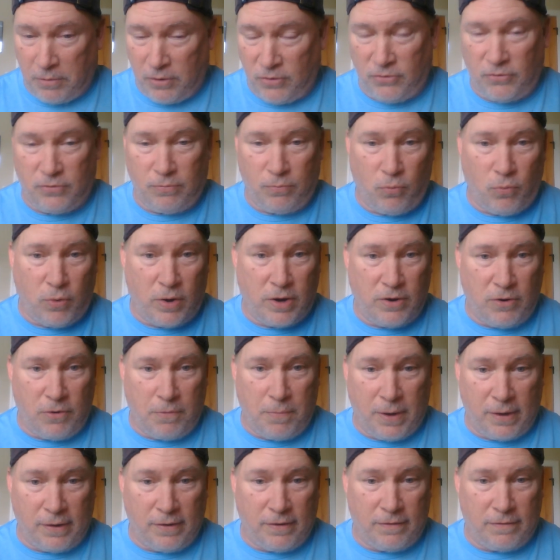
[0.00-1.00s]
because what you're
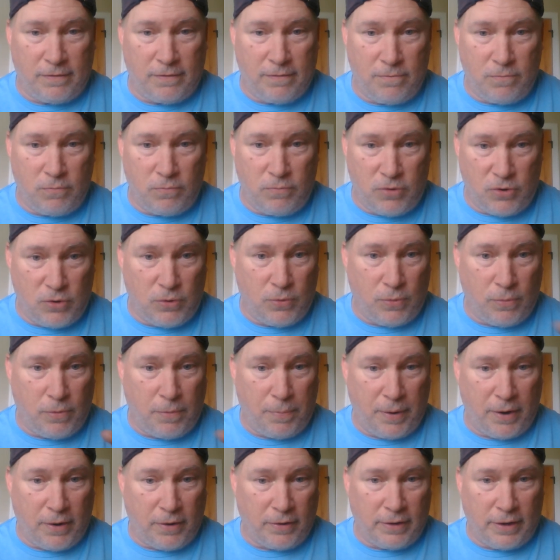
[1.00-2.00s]
about to do,
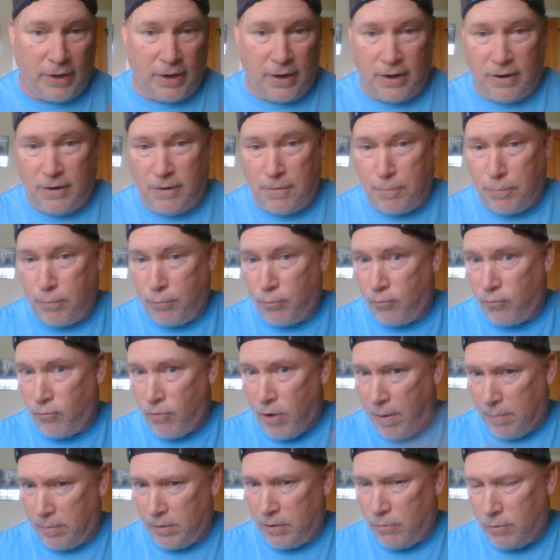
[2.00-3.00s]
apparently, you
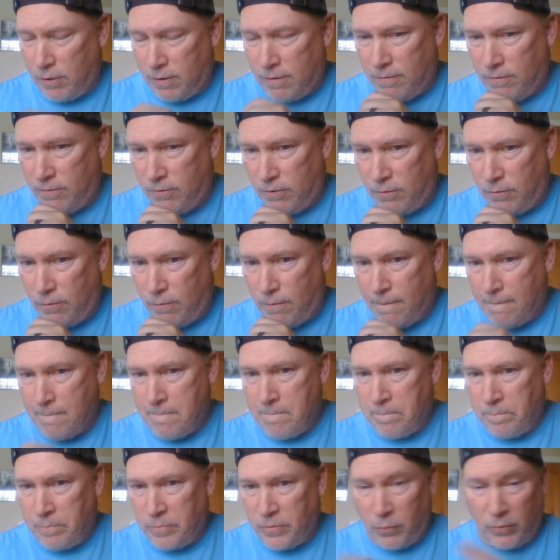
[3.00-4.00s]
probably wouldn't do
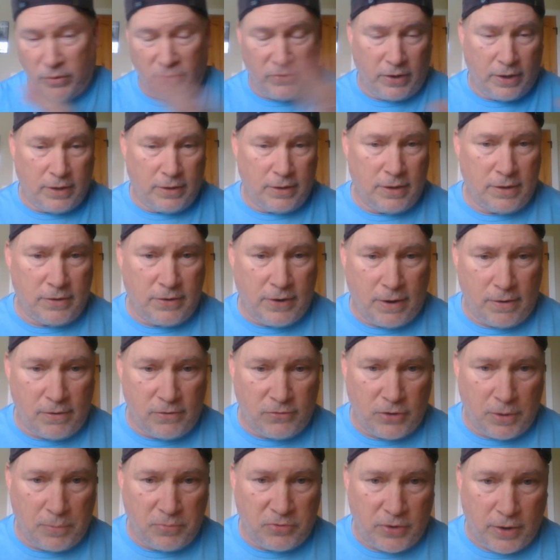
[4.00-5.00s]
once I get the entire
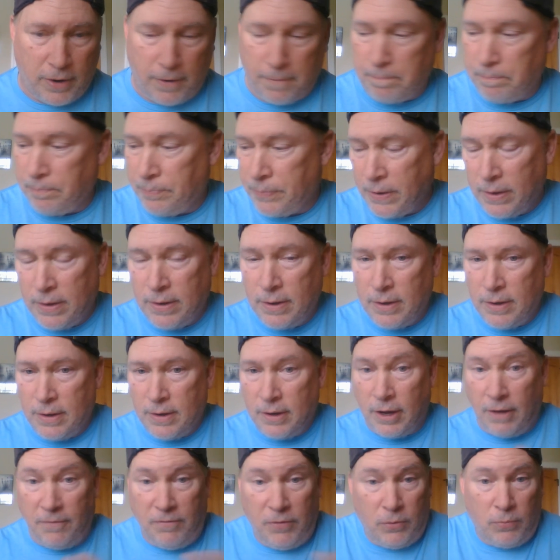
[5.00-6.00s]
description out.
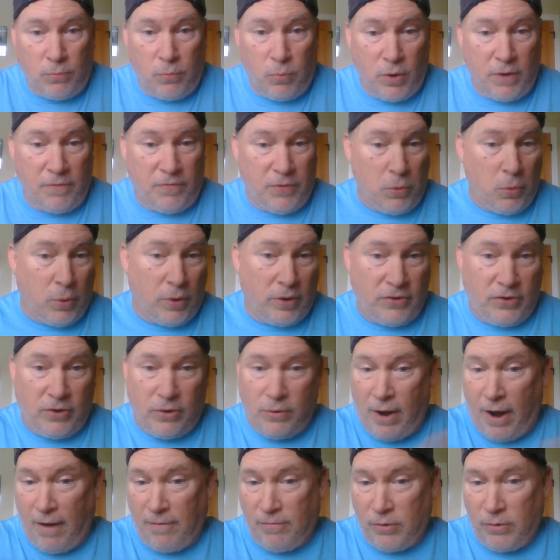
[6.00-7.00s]
If you want
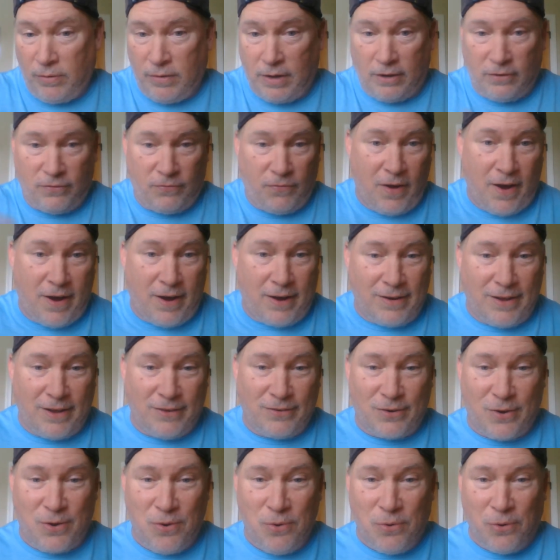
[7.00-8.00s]
to after, that's fine,
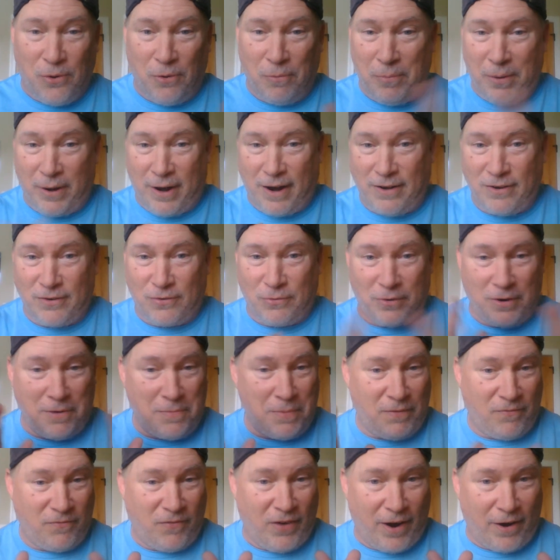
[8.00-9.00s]
that's cool. But I just want to
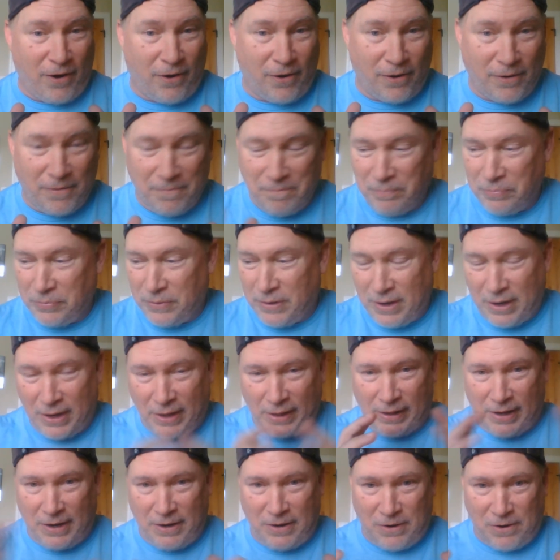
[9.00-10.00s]
be fair
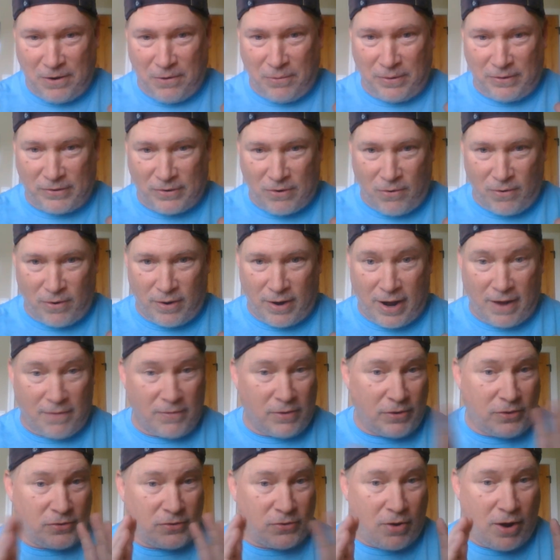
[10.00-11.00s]
and let you know what's going on. I
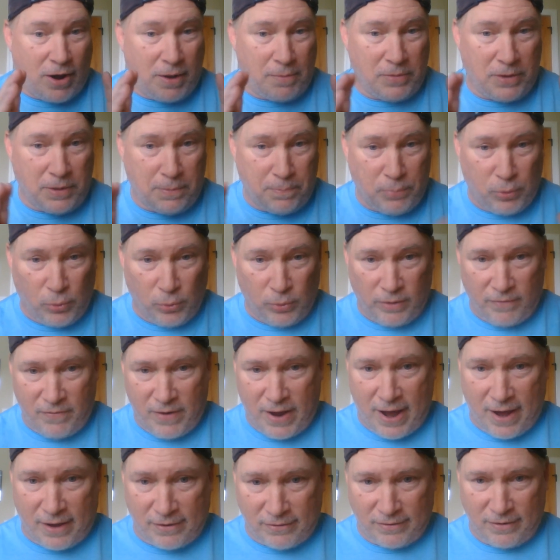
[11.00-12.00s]
haven't described the pool of
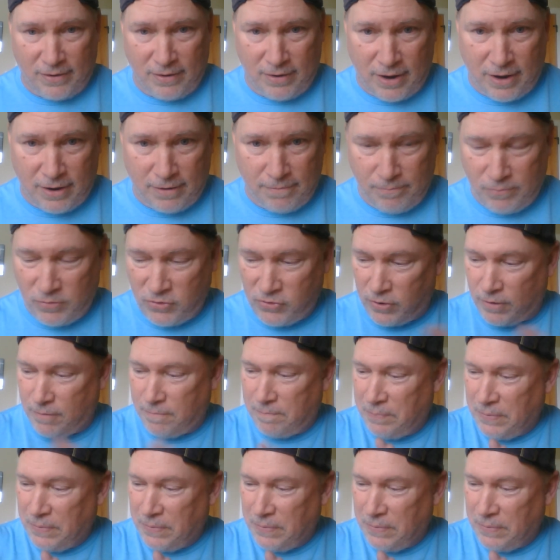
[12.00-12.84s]
acid yet, so